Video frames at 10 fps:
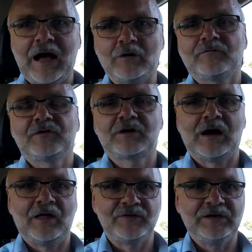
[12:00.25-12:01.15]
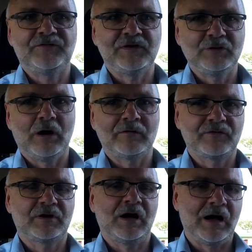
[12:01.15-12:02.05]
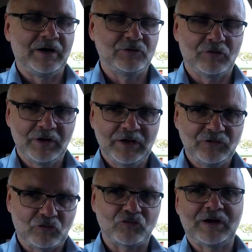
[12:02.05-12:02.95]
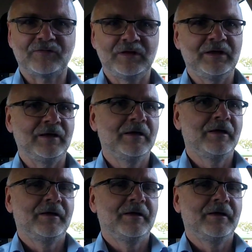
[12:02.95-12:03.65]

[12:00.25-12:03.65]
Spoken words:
out of the car, the ECU out of the car, you crack the